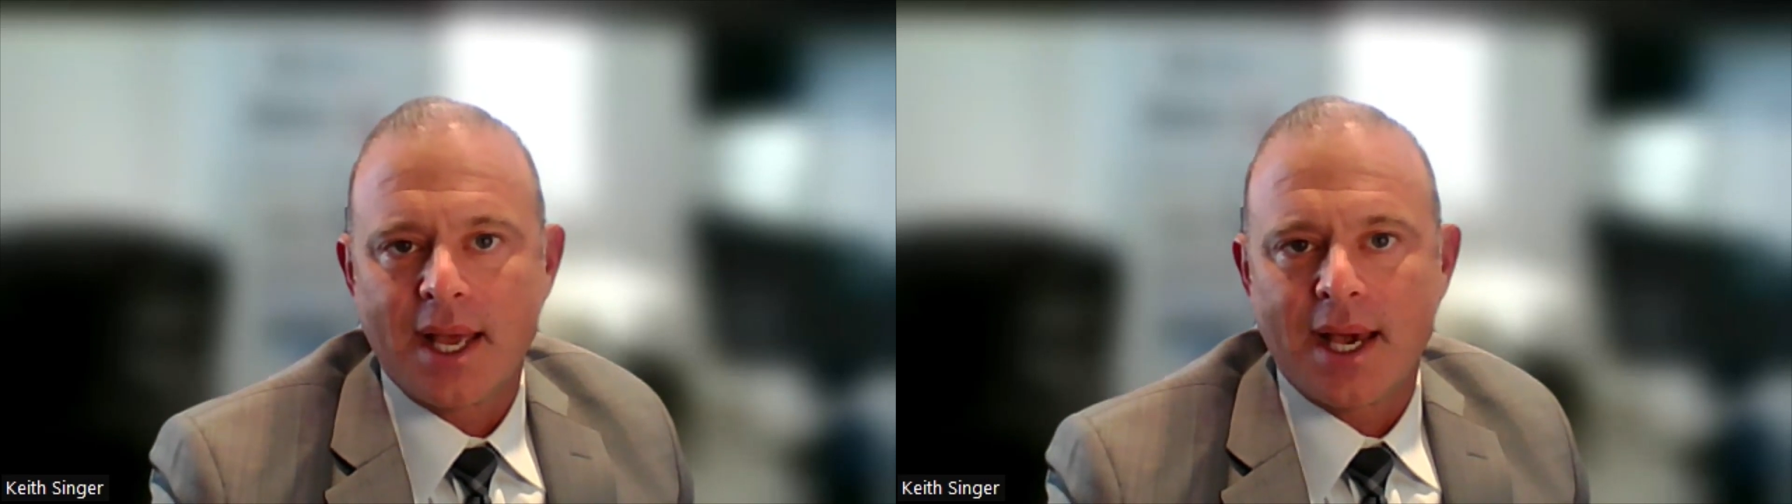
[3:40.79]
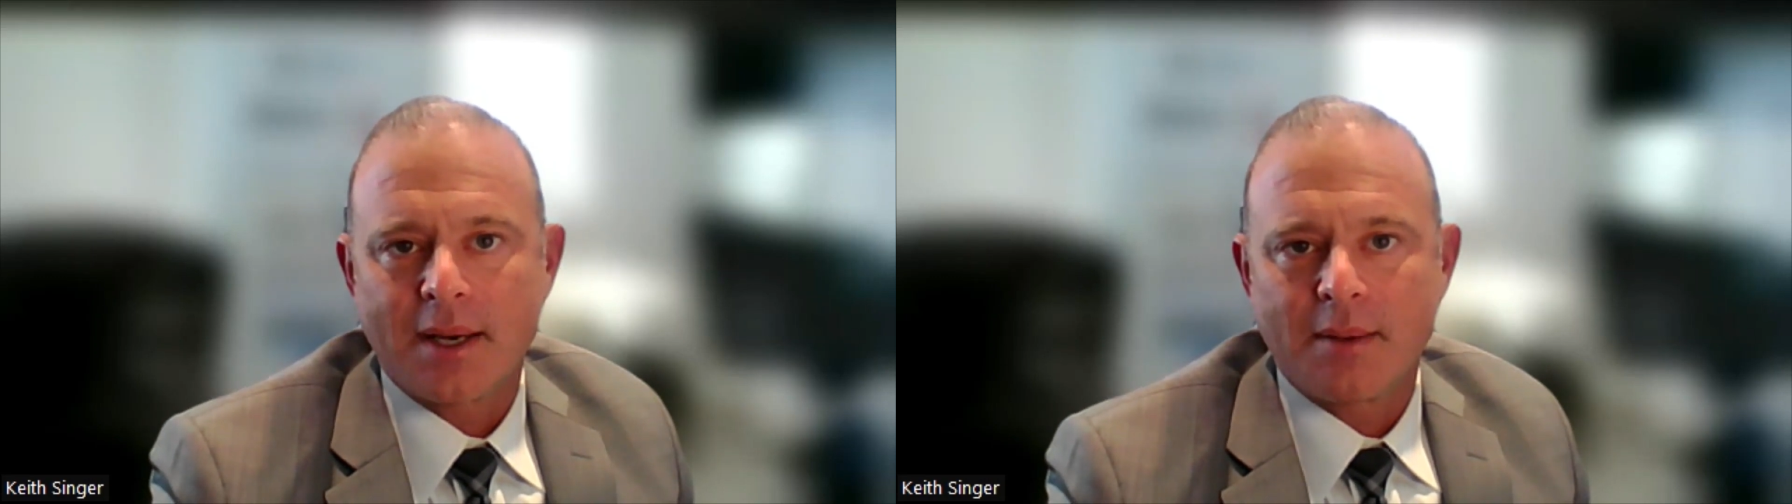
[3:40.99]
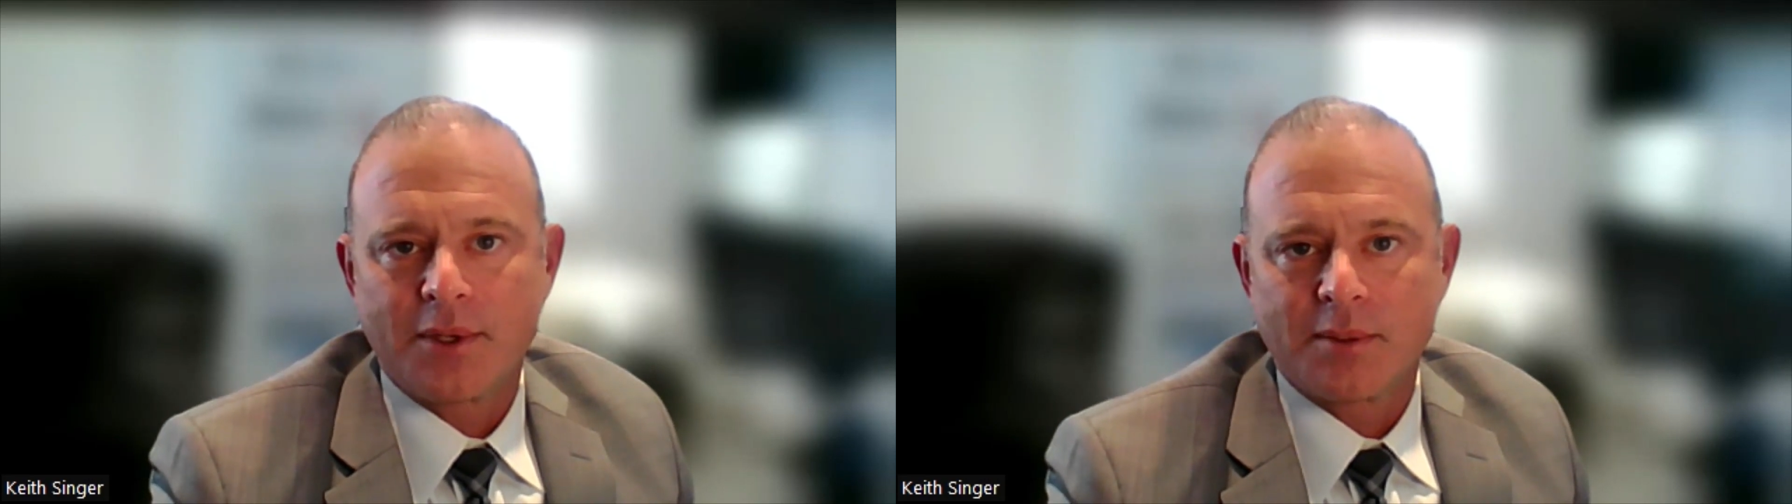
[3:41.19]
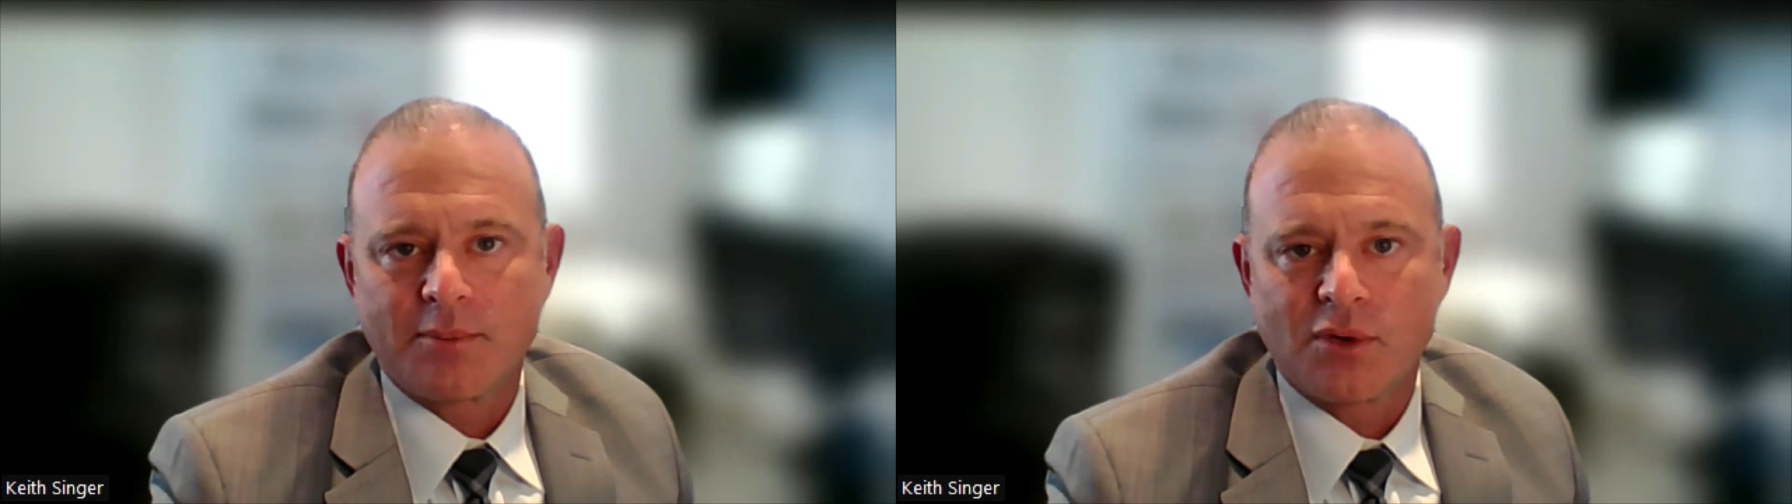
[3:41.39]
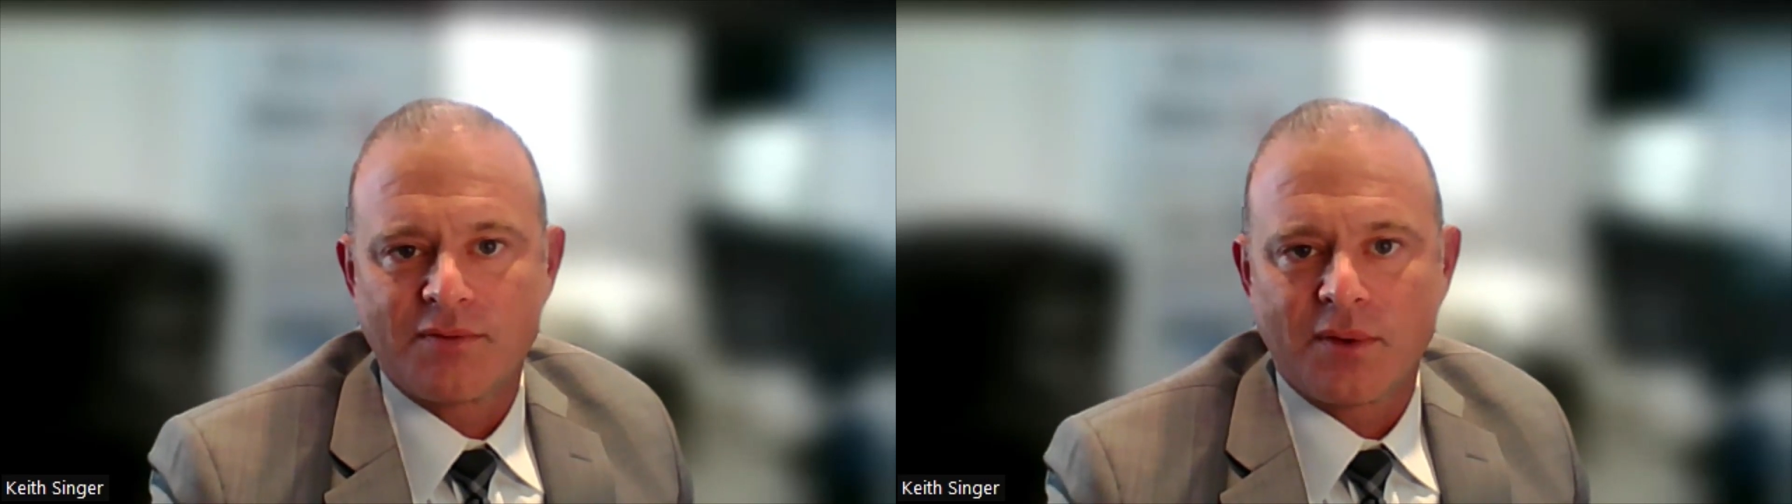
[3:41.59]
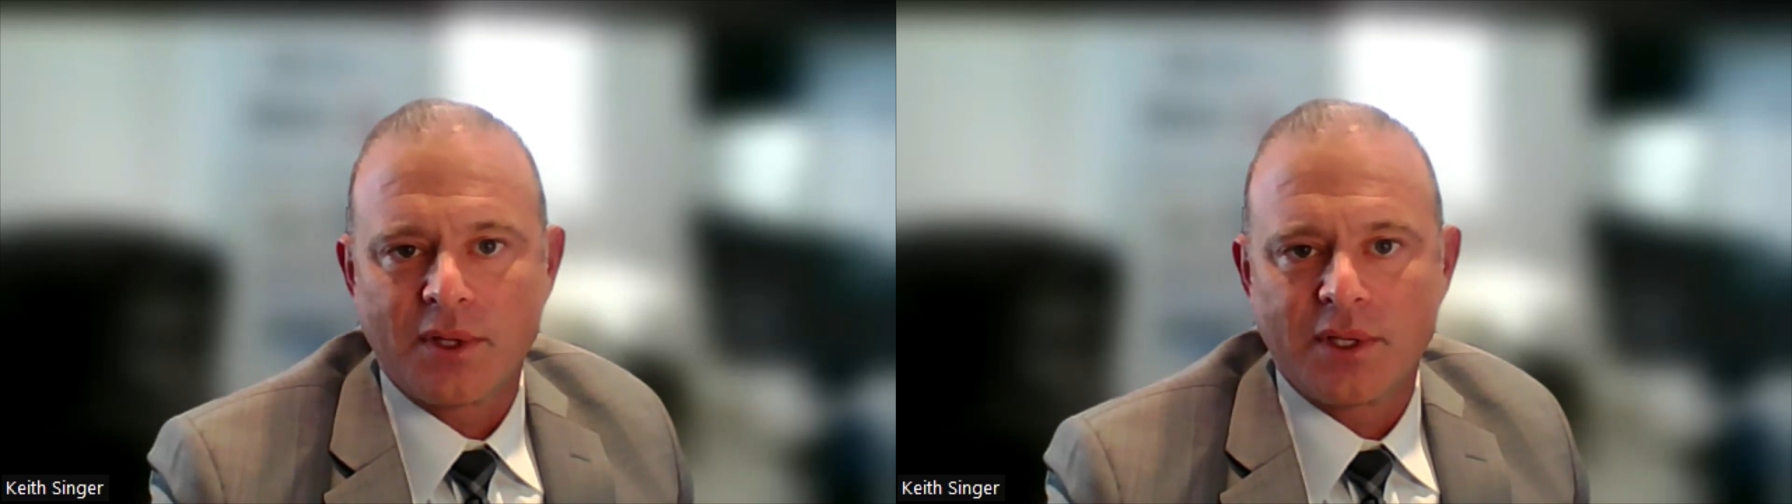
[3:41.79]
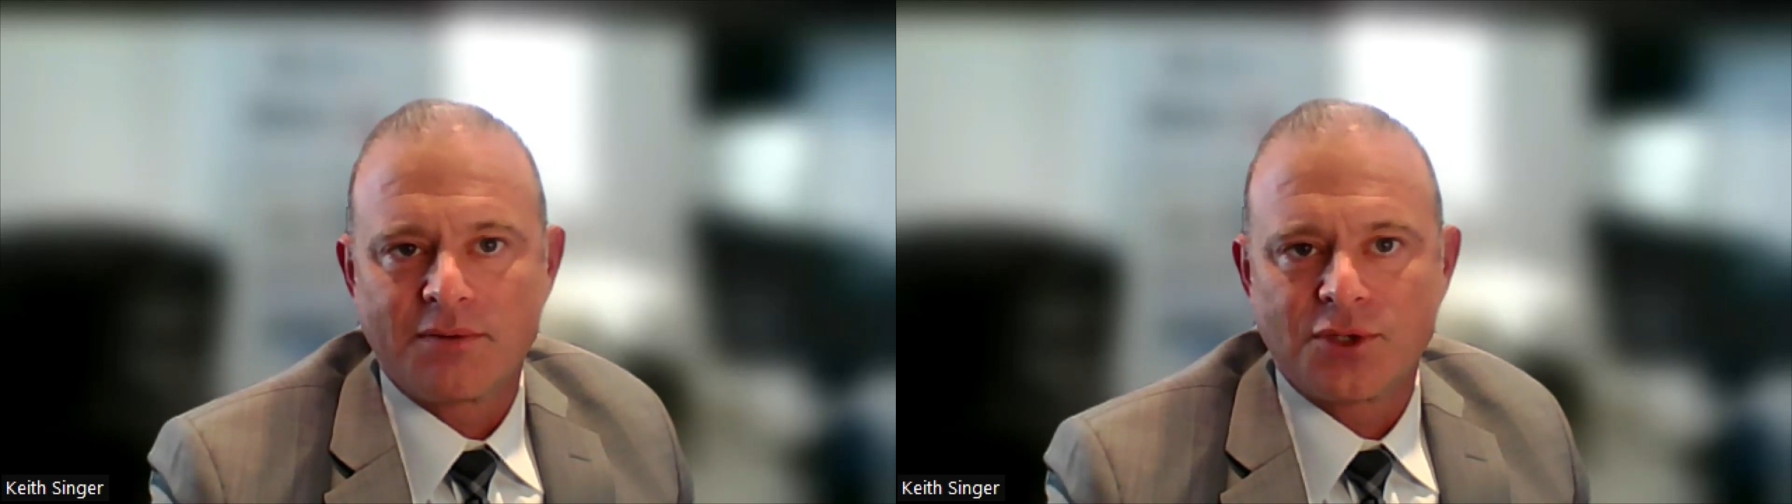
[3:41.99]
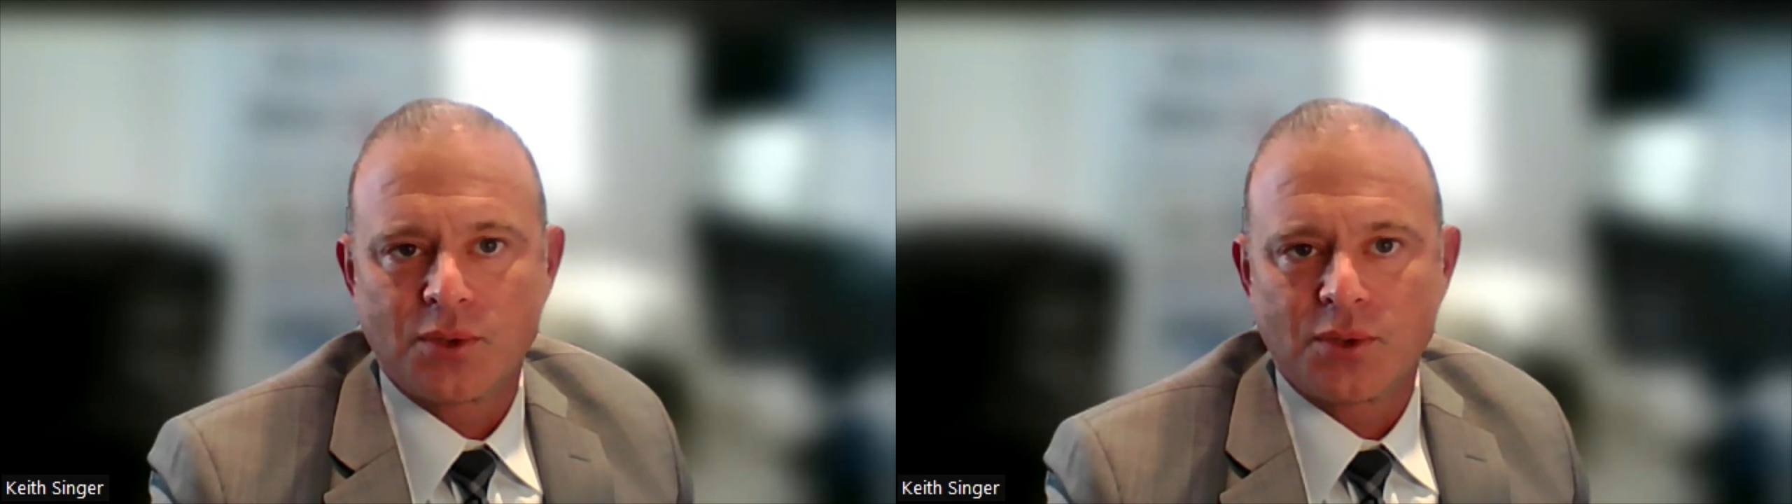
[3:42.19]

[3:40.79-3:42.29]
how to build a portfolio of